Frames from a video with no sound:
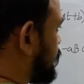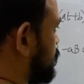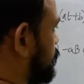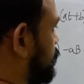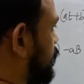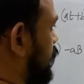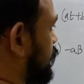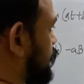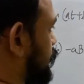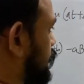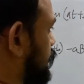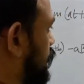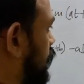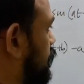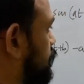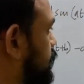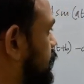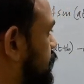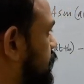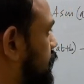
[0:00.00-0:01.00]
a function
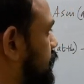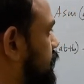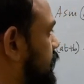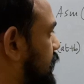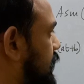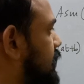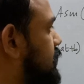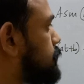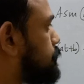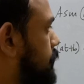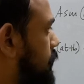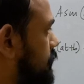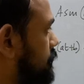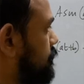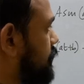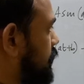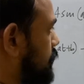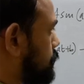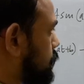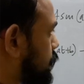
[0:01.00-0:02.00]
of the independent
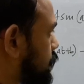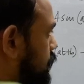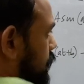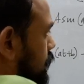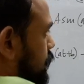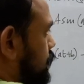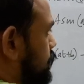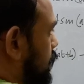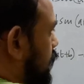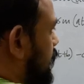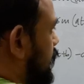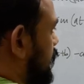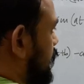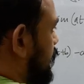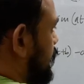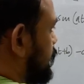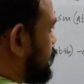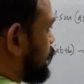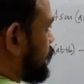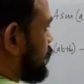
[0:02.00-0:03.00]
variable. So this really
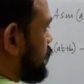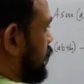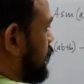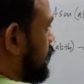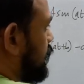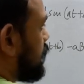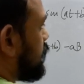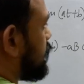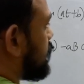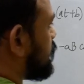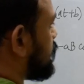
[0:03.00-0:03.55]
is a